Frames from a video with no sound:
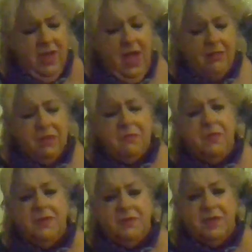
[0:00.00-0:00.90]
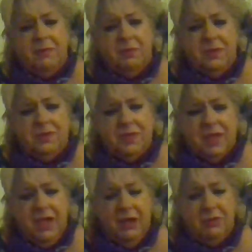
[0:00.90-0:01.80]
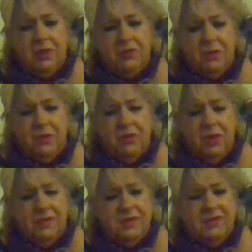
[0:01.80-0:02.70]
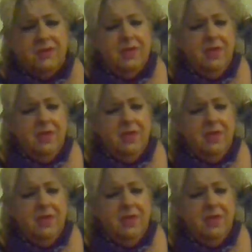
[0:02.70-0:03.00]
I'm going to find supplements that can help me through a crisis.